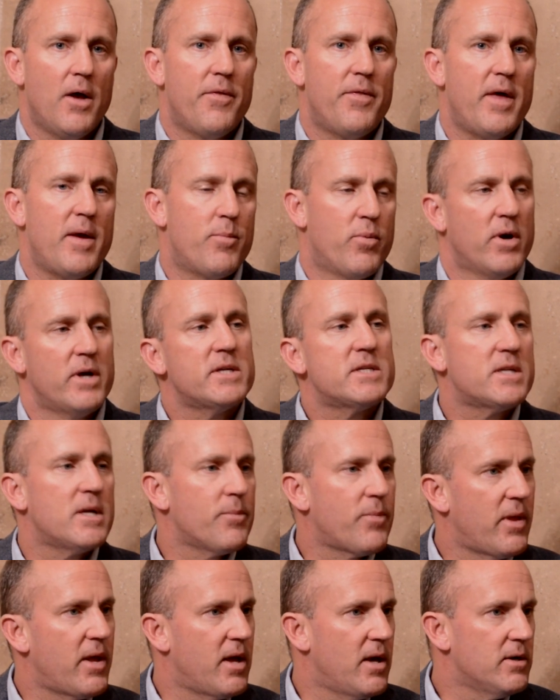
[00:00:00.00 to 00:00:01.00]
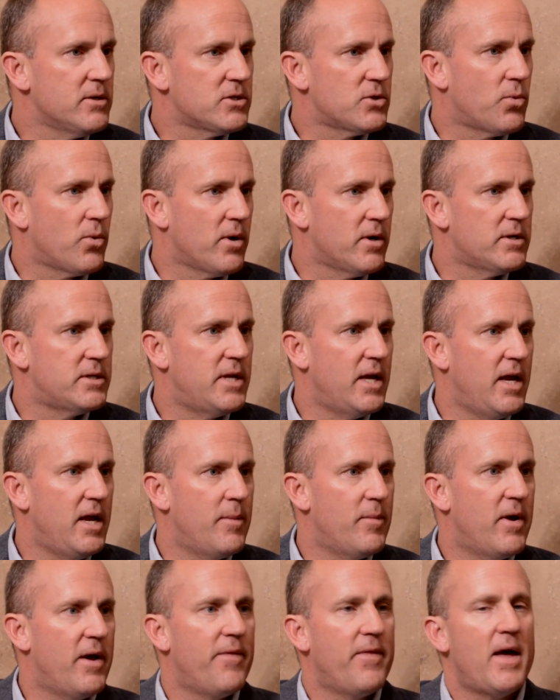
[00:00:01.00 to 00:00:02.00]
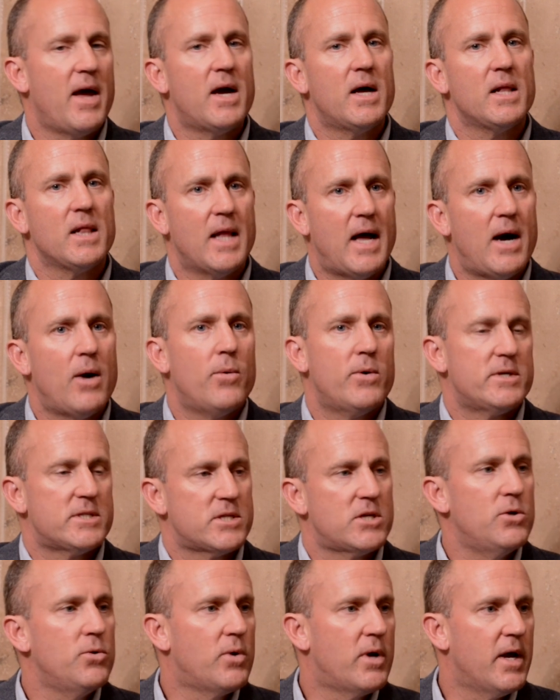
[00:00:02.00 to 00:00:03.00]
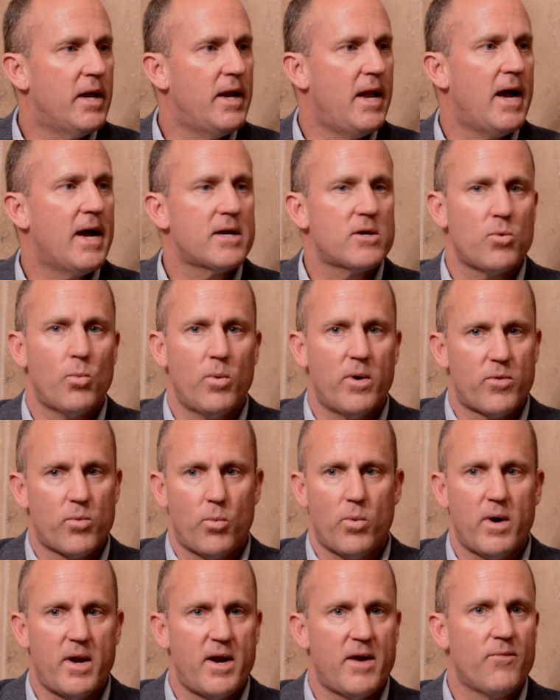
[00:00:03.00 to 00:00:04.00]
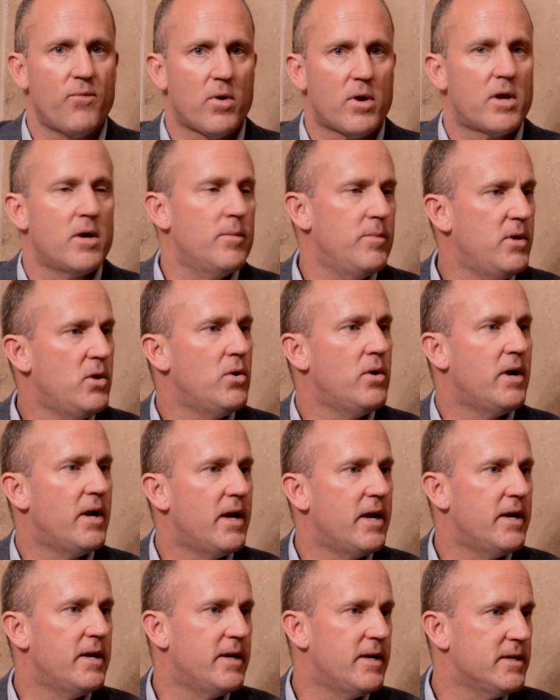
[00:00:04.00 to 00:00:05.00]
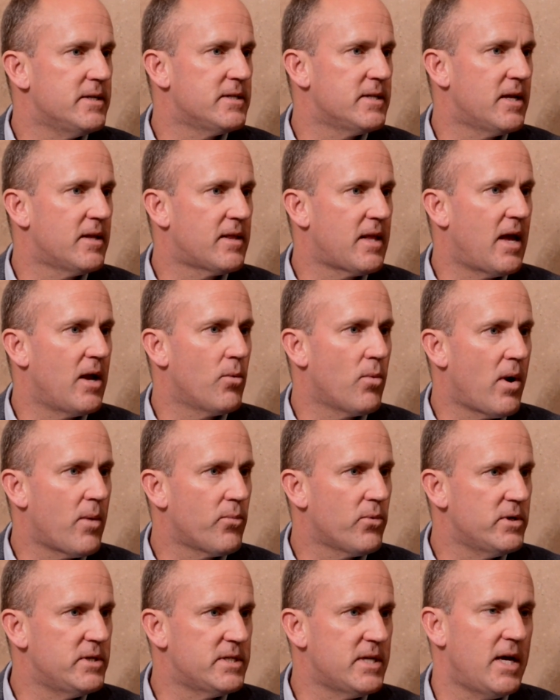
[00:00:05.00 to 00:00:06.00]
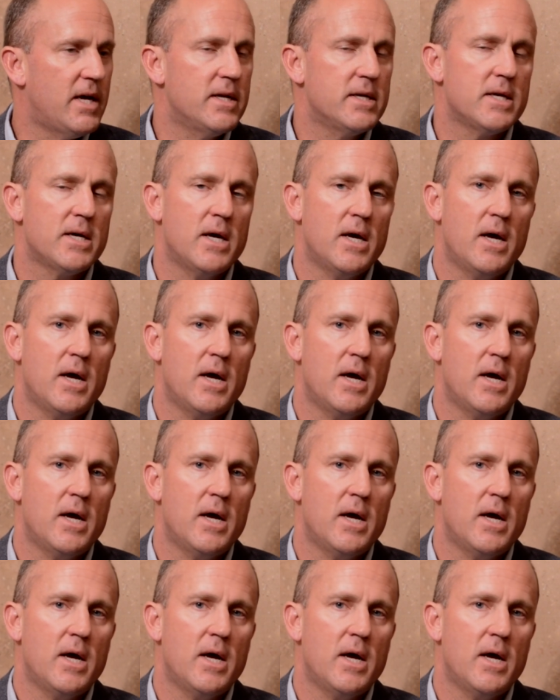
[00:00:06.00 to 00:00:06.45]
they bring something else to our team and they allow us to connect with whatever community it is that they represent.